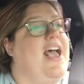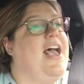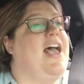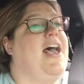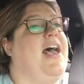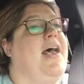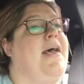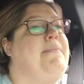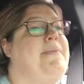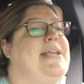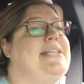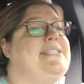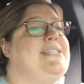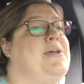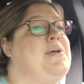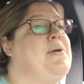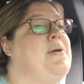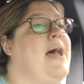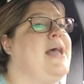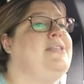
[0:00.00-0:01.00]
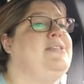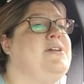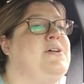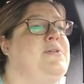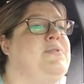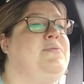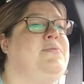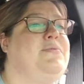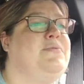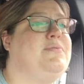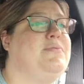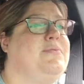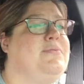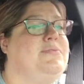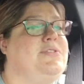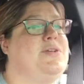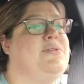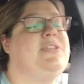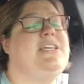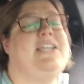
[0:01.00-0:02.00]
And so don't
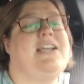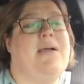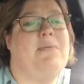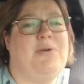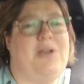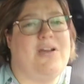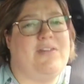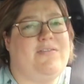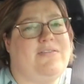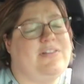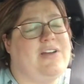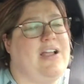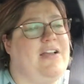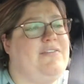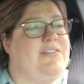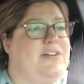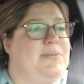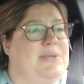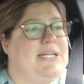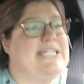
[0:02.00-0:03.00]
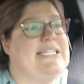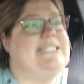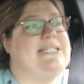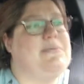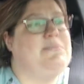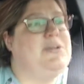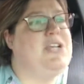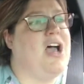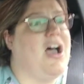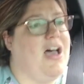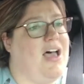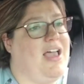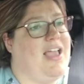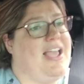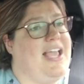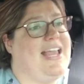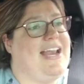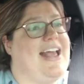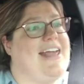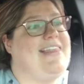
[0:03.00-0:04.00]
think I'm gone forever because I'm not,
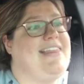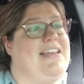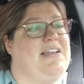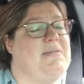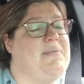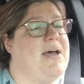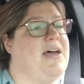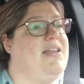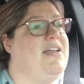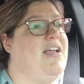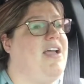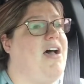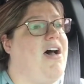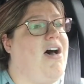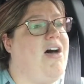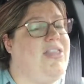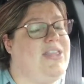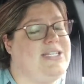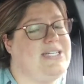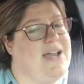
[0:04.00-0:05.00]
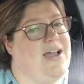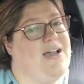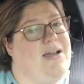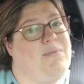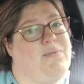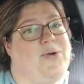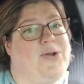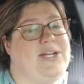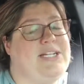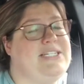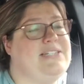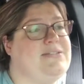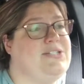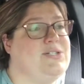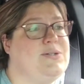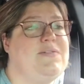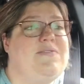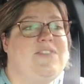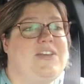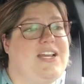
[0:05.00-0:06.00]
and I think about it all the time wanting to
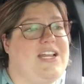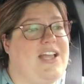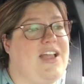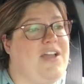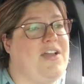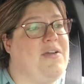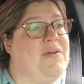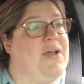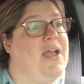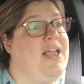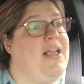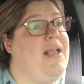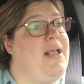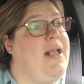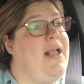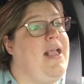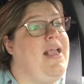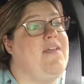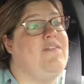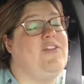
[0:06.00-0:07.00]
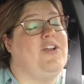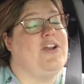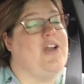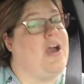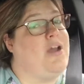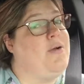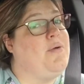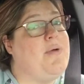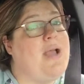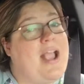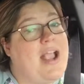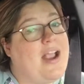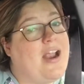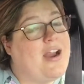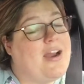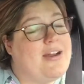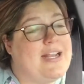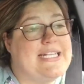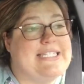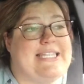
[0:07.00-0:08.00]
do a video. If you're not
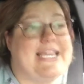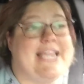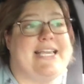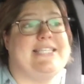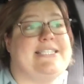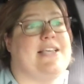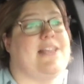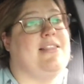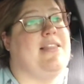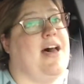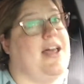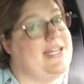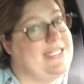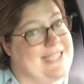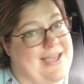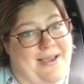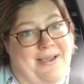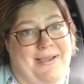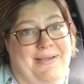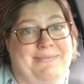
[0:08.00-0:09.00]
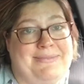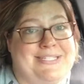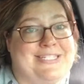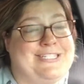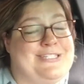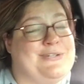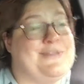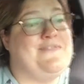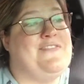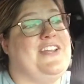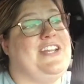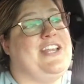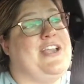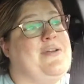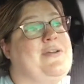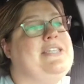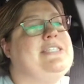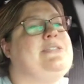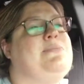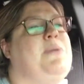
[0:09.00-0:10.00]
aware, it takes a lot of time to do a
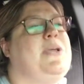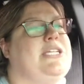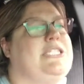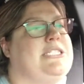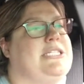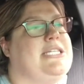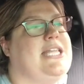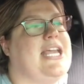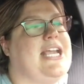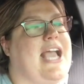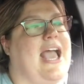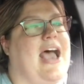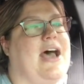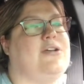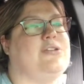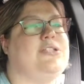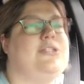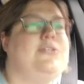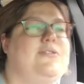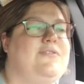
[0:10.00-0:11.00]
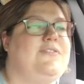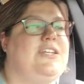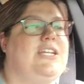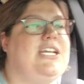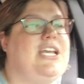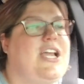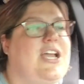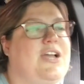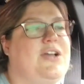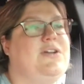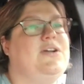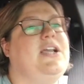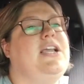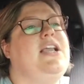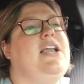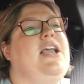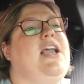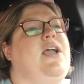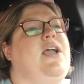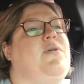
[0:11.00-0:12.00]
video, especially like a how-to video
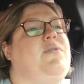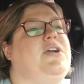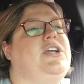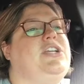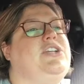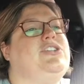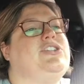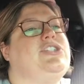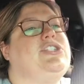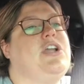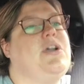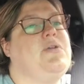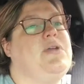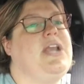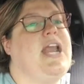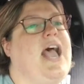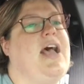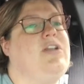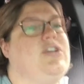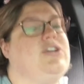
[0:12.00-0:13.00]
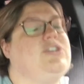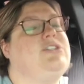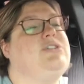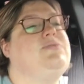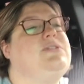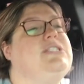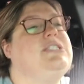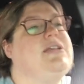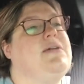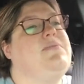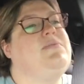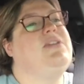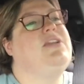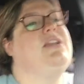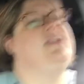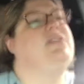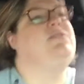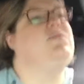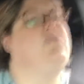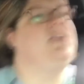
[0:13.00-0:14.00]
where you're showing how you're doing
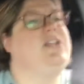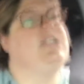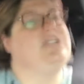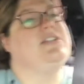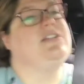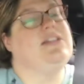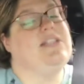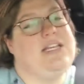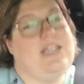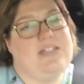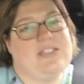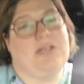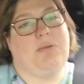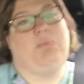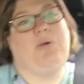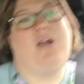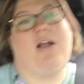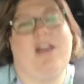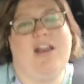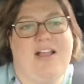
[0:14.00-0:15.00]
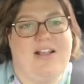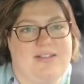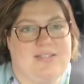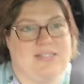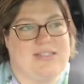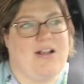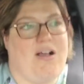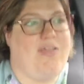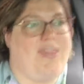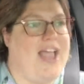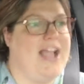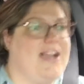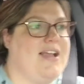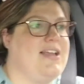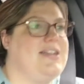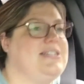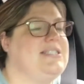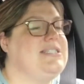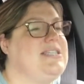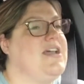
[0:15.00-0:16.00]
something and wanting to link to products and all that
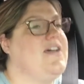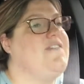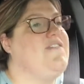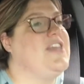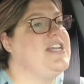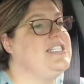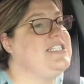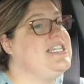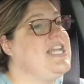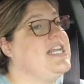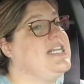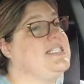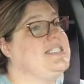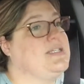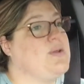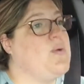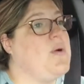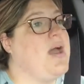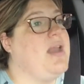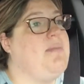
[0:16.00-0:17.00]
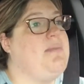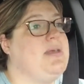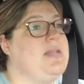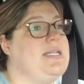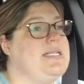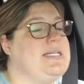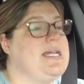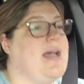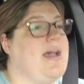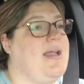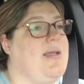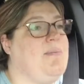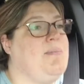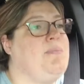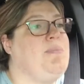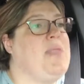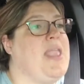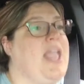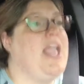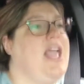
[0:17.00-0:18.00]
kind of stuff. That takes quite a bit of time.
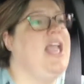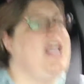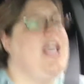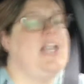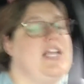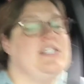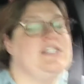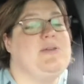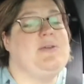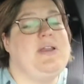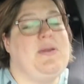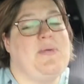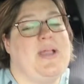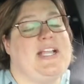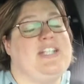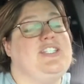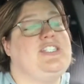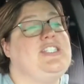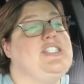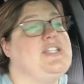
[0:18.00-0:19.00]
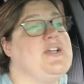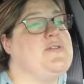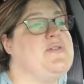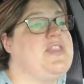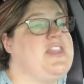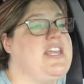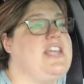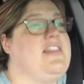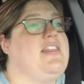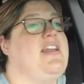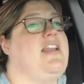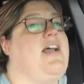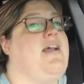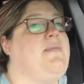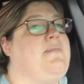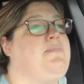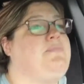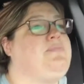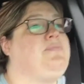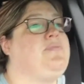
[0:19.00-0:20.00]
So anyway, just don't think that
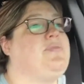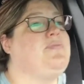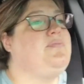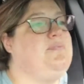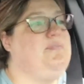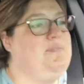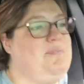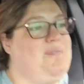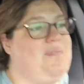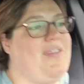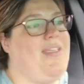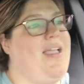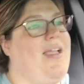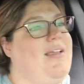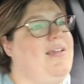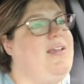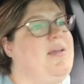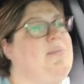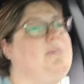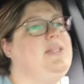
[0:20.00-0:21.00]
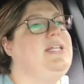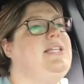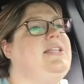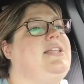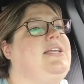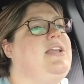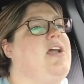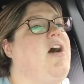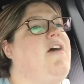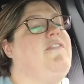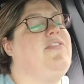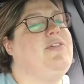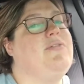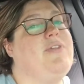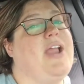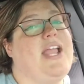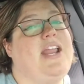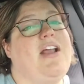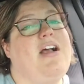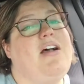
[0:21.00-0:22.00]
I'm completely off the
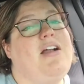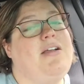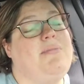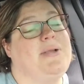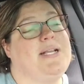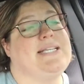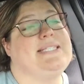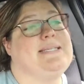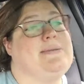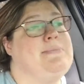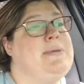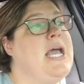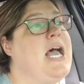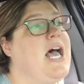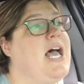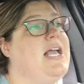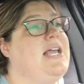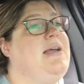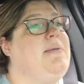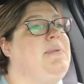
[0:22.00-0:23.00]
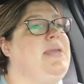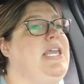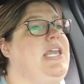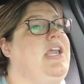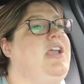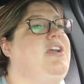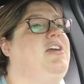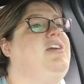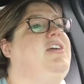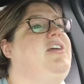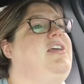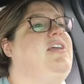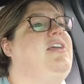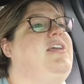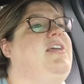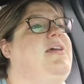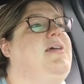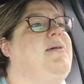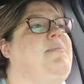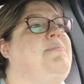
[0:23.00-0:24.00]
radar because I'm not. I'm here,
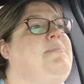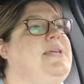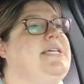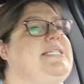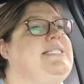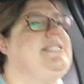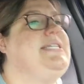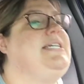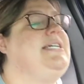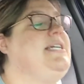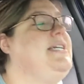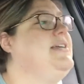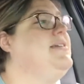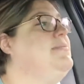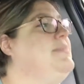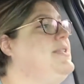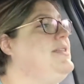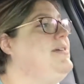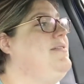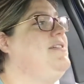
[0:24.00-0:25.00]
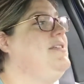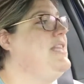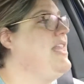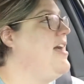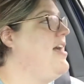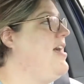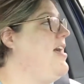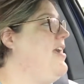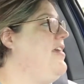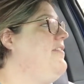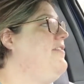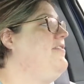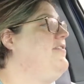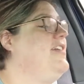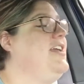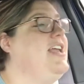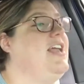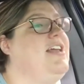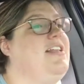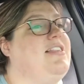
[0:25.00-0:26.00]
I'm busy, I'm living life.
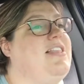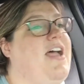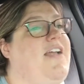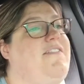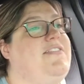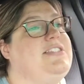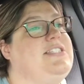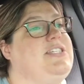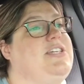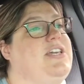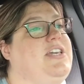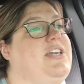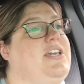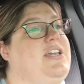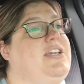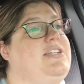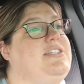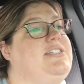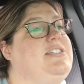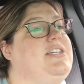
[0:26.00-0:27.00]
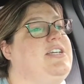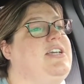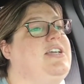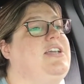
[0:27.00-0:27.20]
Life is good.